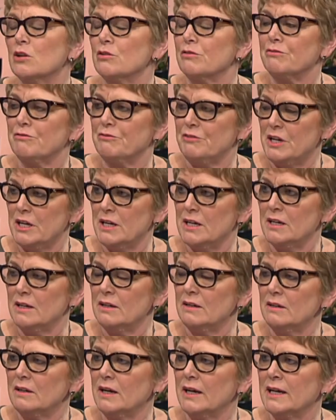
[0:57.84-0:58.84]
lot of
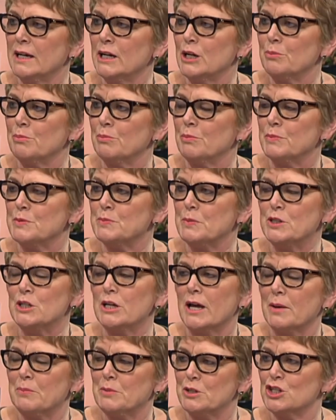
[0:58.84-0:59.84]
fear, um,
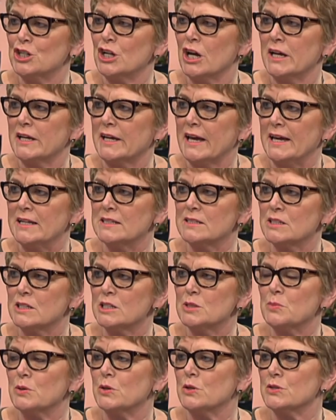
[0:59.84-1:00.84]
especially upper GI
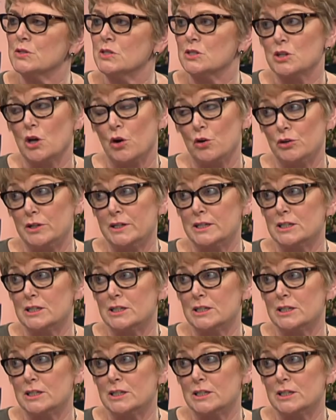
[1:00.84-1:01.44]
cancers, because there's only